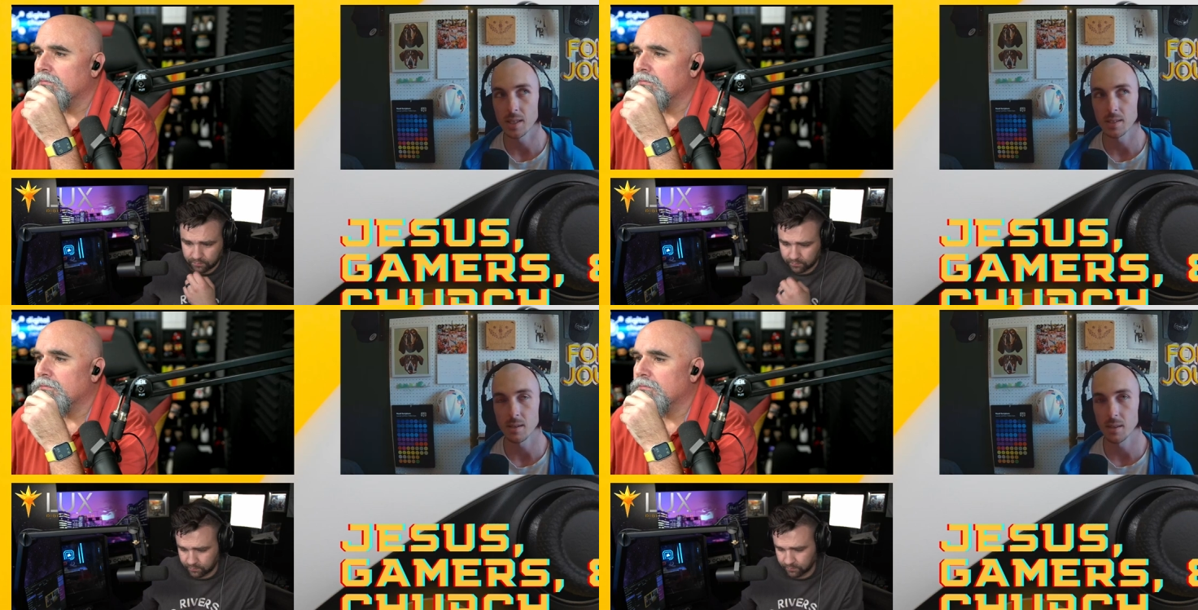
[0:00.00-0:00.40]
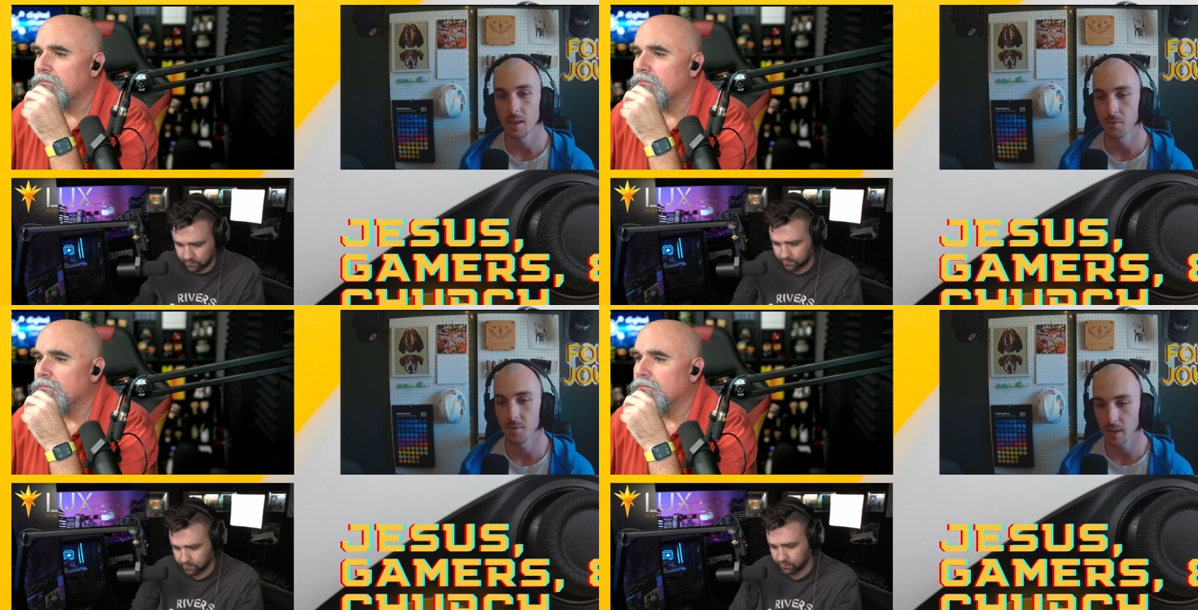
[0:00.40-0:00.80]
Speaker 1: is uh,
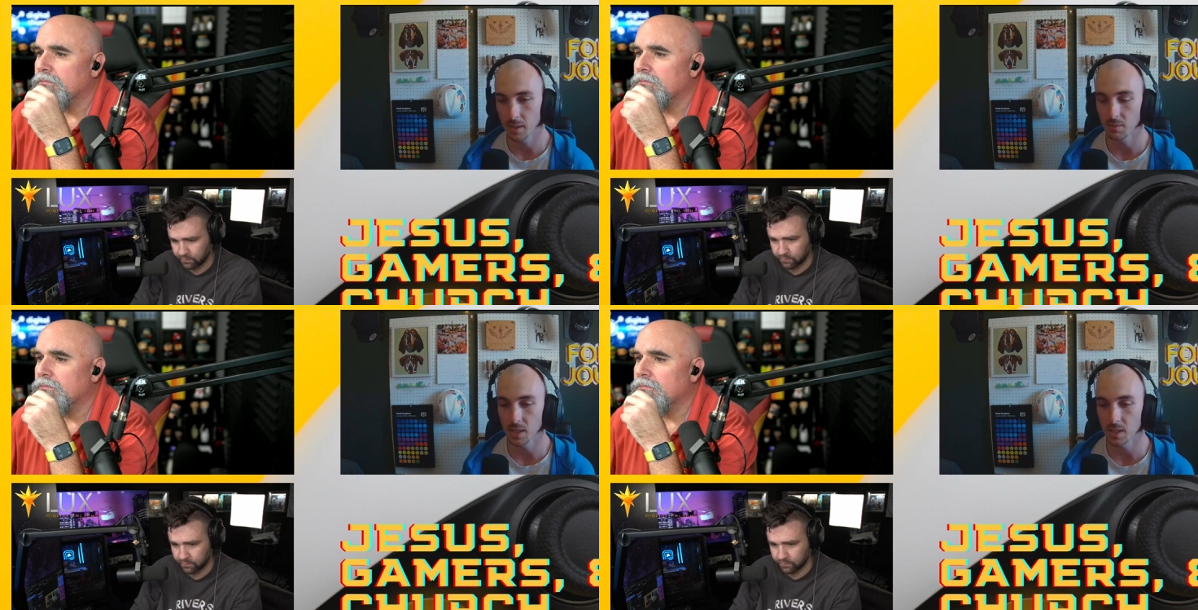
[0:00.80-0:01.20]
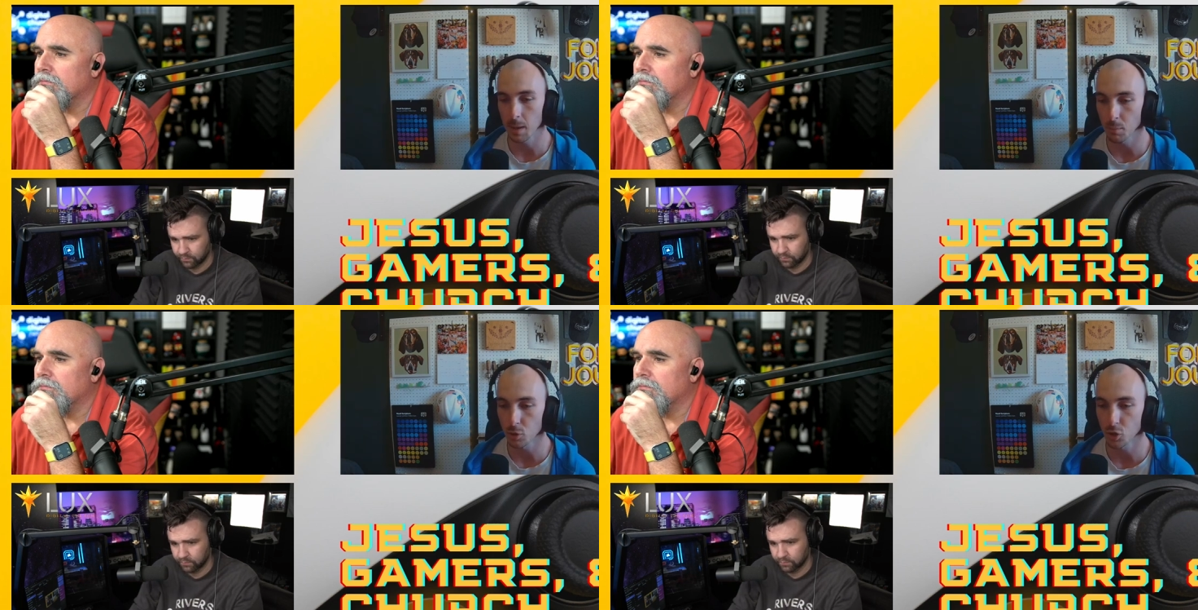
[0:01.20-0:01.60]
the effective
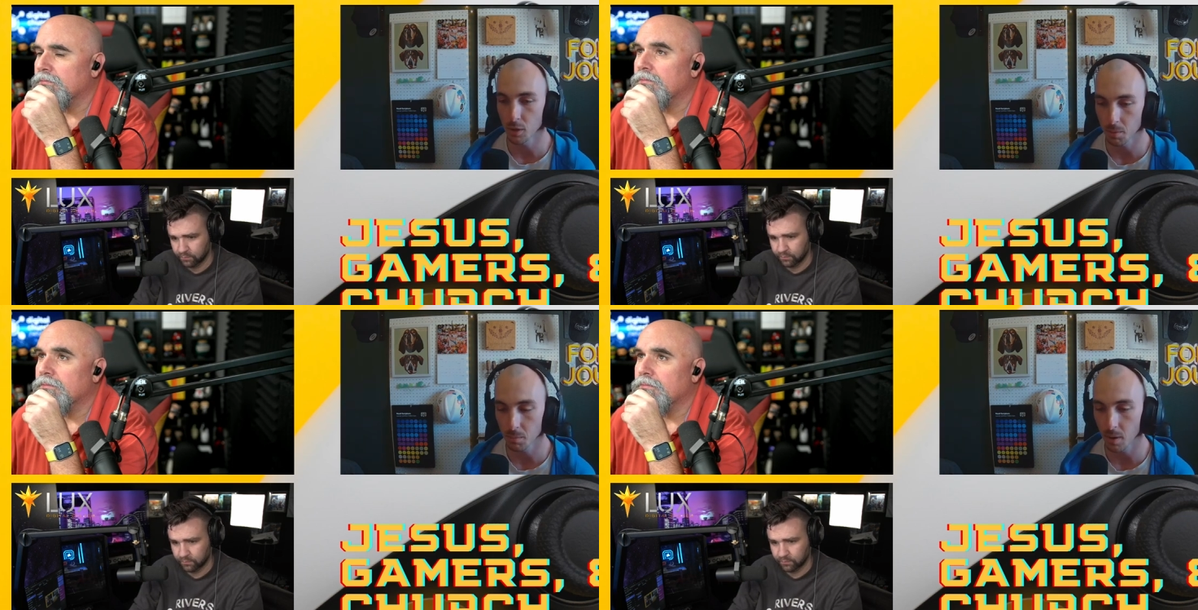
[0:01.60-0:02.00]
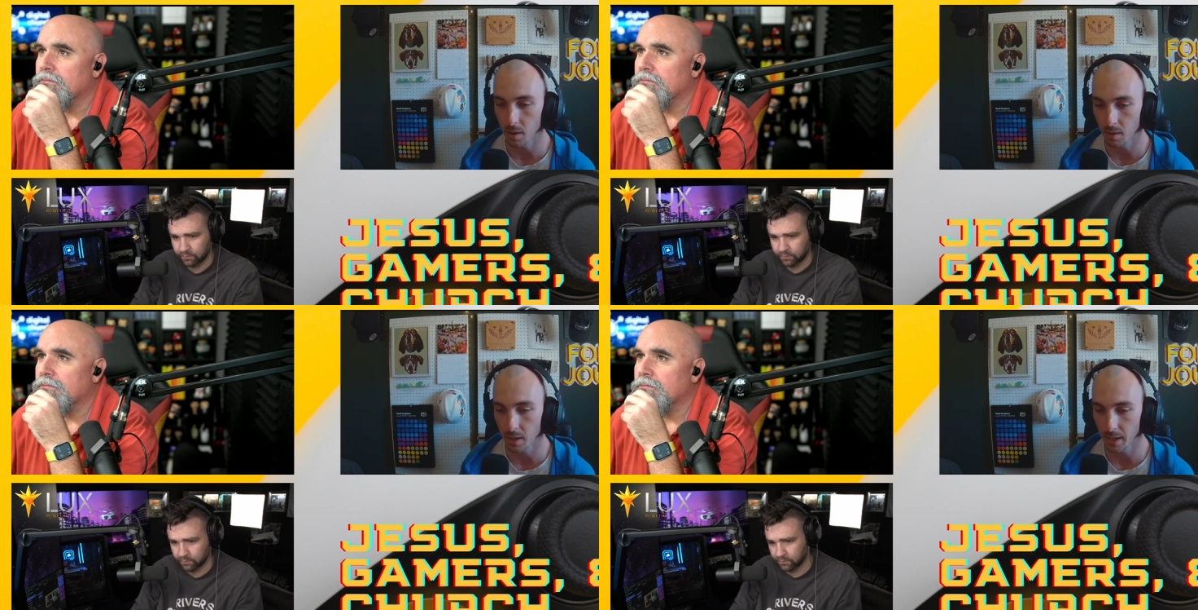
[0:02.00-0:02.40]
discipleship part.